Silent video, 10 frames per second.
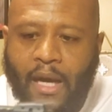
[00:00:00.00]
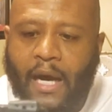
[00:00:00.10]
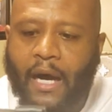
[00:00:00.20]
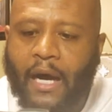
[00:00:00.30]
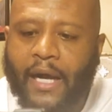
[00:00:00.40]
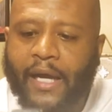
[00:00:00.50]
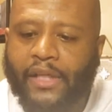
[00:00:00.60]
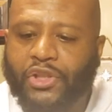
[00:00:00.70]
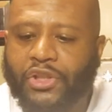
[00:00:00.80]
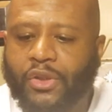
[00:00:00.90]
Uh,
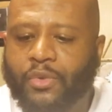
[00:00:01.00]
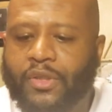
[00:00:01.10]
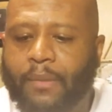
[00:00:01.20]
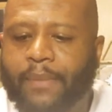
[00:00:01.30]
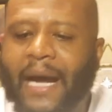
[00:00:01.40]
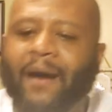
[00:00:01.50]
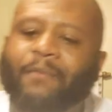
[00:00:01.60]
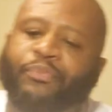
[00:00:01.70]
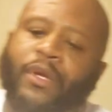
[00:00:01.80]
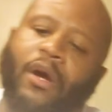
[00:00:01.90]
it shoots
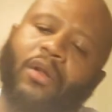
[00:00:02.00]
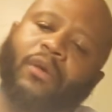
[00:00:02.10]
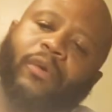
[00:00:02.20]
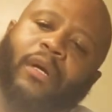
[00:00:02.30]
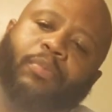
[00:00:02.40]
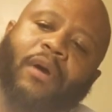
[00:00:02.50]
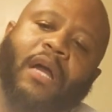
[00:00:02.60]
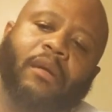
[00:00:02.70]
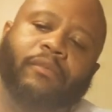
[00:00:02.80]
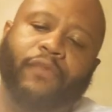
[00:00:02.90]
about, only real
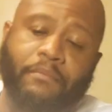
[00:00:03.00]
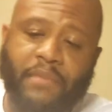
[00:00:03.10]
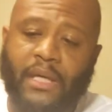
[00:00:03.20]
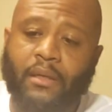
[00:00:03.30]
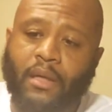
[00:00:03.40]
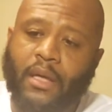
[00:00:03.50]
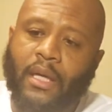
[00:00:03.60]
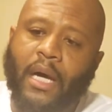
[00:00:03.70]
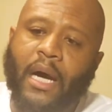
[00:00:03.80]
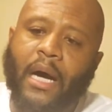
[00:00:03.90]
problem for me
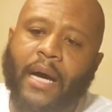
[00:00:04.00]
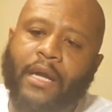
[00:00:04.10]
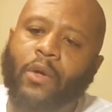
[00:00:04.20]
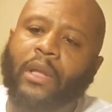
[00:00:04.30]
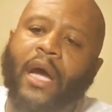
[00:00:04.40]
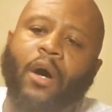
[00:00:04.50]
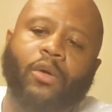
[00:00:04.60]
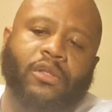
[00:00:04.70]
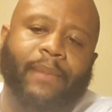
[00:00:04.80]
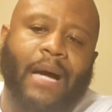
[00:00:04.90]
uh, it only
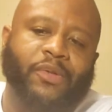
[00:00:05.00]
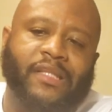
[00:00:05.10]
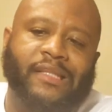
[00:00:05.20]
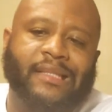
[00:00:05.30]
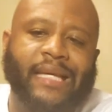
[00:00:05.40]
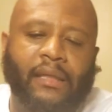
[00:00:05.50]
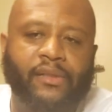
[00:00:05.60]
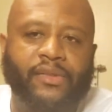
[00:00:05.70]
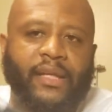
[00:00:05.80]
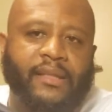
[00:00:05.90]
holds about
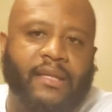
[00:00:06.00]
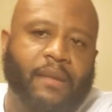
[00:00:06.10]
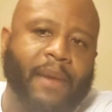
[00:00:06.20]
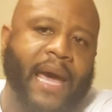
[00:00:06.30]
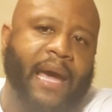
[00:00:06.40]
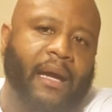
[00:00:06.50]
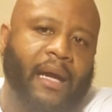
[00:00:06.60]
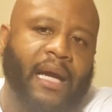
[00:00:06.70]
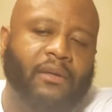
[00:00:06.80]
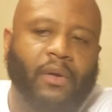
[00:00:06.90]
six, six in the mag. I
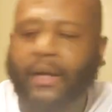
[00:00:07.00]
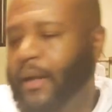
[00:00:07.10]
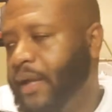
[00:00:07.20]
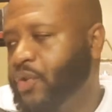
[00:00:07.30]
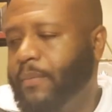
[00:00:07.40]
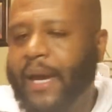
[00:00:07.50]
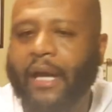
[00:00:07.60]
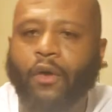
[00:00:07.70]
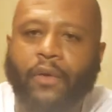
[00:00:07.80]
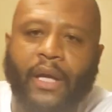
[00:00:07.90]
got, you know, I got an extra
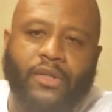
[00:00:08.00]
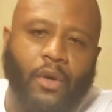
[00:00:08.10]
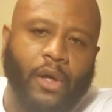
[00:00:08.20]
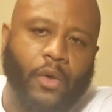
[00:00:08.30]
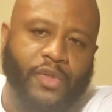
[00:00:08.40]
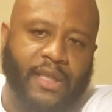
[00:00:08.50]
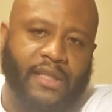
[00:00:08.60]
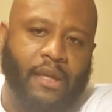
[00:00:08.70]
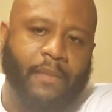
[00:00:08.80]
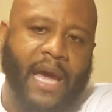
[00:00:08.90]
mag over there. It only holds
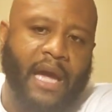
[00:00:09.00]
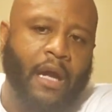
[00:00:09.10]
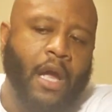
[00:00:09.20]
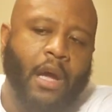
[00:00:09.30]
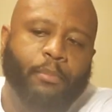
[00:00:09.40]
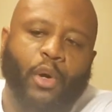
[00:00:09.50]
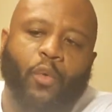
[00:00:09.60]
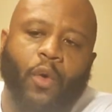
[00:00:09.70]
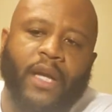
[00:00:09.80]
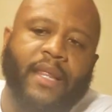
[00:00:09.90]
six in the mag.
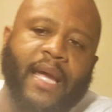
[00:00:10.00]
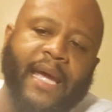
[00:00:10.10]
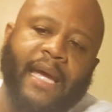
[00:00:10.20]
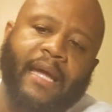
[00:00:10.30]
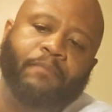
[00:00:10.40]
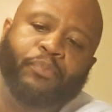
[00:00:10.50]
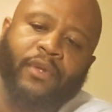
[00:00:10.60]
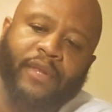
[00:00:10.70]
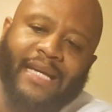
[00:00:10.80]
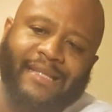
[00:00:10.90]
Put one in the head,
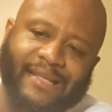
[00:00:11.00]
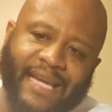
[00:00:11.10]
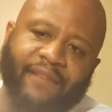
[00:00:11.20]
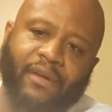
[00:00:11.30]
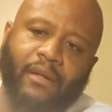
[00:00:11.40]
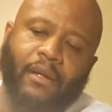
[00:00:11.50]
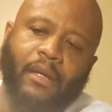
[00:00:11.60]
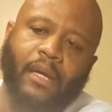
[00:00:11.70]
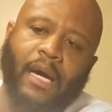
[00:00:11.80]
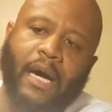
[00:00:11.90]
that's seven.
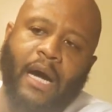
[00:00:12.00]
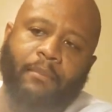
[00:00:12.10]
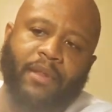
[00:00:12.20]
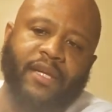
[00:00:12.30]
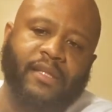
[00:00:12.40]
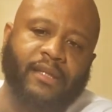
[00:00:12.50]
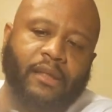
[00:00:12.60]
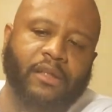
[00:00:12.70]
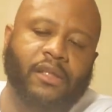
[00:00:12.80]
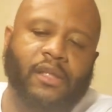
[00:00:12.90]
Uh, but this is a
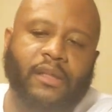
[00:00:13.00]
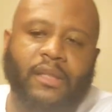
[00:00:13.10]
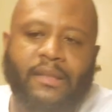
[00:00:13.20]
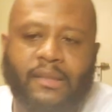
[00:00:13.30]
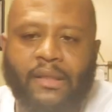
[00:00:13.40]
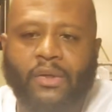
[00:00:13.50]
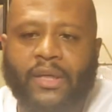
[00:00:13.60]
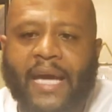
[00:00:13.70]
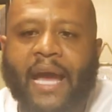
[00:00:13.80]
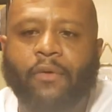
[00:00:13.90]
good
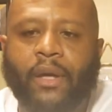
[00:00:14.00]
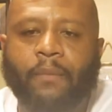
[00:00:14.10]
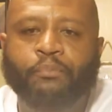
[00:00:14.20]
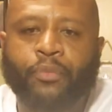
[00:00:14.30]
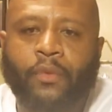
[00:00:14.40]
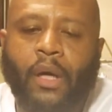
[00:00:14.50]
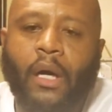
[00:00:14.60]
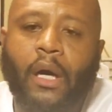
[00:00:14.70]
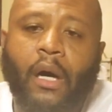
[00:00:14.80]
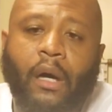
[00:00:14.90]
concealed carry
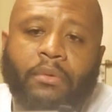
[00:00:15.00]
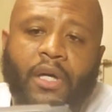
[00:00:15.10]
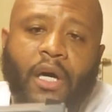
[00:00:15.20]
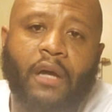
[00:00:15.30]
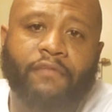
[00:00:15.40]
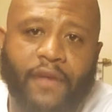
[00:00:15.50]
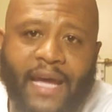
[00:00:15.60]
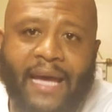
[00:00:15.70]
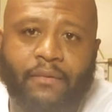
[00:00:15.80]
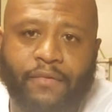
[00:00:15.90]
uh, gun for
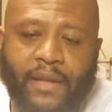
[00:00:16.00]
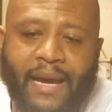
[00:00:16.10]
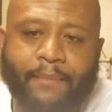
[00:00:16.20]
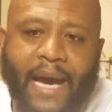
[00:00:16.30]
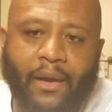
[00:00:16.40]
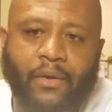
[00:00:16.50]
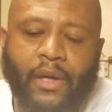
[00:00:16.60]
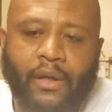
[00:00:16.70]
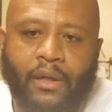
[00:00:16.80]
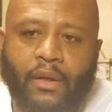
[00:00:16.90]
that for that matter.
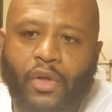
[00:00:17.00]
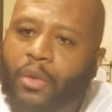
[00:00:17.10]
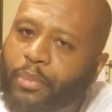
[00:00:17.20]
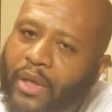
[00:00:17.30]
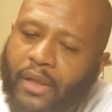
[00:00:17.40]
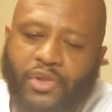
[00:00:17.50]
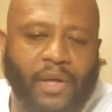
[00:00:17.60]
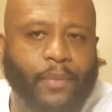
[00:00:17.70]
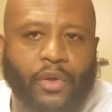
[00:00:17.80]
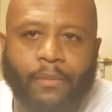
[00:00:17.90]
You know, you can put it,
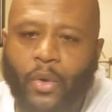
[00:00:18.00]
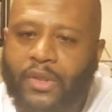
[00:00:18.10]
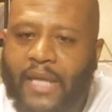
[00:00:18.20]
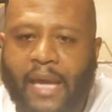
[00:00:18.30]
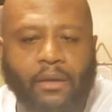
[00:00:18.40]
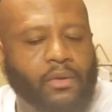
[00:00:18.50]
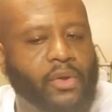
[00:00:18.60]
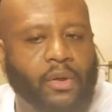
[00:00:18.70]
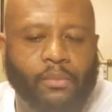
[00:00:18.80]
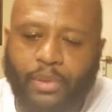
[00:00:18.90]
jump on your motorcycle,
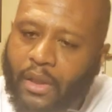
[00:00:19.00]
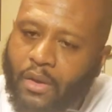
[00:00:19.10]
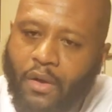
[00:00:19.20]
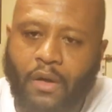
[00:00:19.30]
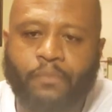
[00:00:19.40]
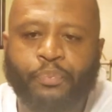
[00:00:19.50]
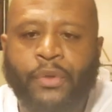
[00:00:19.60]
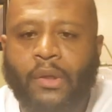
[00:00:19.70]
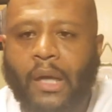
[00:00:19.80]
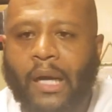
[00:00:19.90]
you know, put it on.
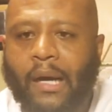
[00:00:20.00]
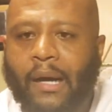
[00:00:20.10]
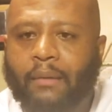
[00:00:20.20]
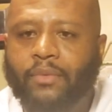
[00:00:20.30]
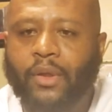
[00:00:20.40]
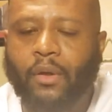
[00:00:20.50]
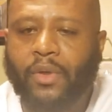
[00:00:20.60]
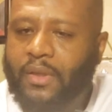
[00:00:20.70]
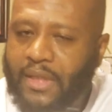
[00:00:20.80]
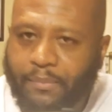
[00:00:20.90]
Uh, you know,
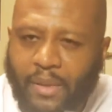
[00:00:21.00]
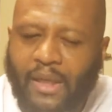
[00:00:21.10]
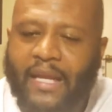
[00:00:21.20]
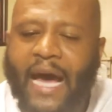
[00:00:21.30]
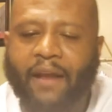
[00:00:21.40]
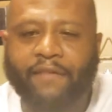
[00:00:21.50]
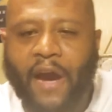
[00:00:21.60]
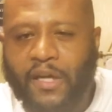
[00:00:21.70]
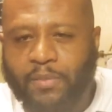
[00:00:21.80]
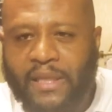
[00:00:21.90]
you dip in and out of
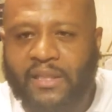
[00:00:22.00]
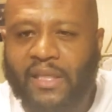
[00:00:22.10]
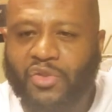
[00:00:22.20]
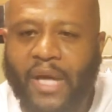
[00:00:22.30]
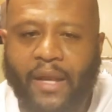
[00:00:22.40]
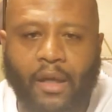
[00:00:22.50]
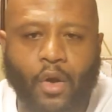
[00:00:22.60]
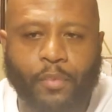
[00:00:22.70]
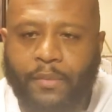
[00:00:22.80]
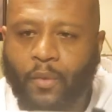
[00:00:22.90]
various places that you got to
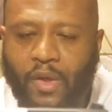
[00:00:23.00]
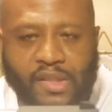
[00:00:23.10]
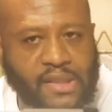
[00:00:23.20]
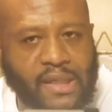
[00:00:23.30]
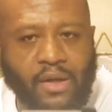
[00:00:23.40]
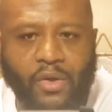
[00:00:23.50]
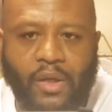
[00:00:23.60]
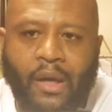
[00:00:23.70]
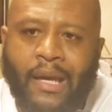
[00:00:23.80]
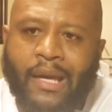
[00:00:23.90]
go. People won't see it on
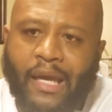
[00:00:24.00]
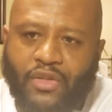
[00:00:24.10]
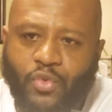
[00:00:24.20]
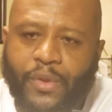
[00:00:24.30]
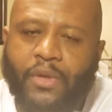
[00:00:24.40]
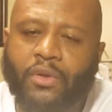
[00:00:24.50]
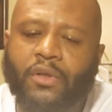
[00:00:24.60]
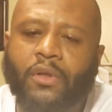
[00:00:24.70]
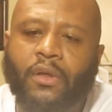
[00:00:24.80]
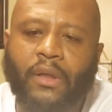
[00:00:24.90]
you. It's real
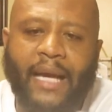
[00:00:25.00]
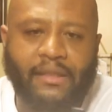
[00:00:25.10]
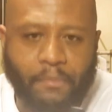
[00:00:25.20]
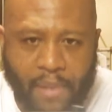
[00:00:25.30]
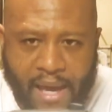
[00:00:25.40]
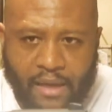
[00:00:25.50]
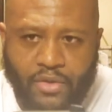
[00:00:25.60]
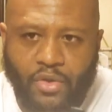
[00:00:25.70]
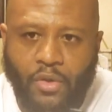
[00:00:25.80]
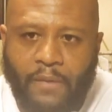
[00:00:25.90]
good. It got some bang
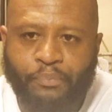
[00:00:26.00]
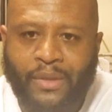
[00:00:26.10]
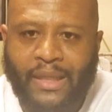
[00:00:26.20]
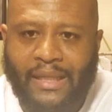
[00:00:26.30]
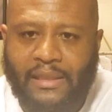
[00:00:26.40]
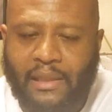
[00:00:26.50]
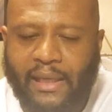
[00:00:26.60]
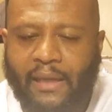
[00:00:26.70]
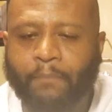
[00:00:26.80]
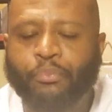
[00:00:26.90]
to it. It's
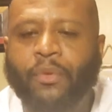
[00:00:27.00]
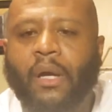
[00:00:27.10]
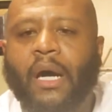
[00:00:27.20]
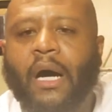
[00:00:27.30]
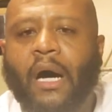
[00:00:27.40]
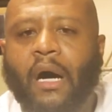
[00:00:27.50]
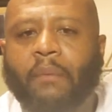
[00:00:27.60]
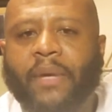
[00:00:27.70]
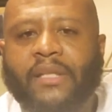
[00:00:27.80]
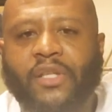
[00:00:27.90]
sleek.
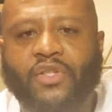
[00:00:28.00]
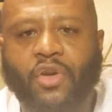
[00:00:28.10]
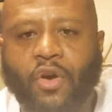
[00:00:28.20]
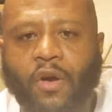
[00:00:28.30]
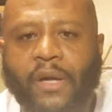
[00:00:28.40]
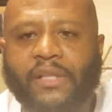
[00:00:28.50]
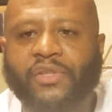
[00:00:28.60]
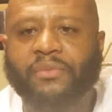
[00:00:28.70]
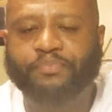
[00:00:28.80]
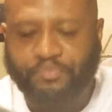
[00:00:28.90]
Um, it's a
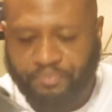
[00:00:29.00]
Taurus